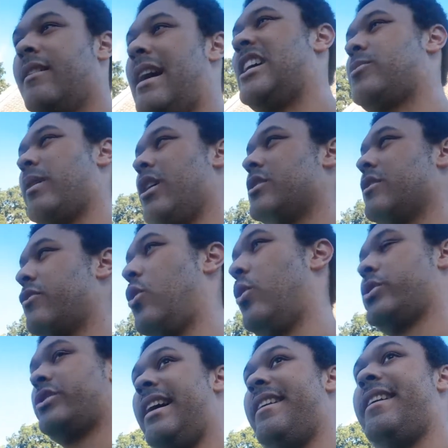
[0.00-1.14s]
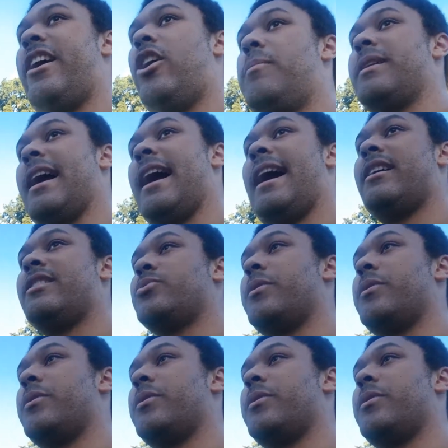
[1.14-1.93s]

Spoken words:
As well as, of course, lend a helping hand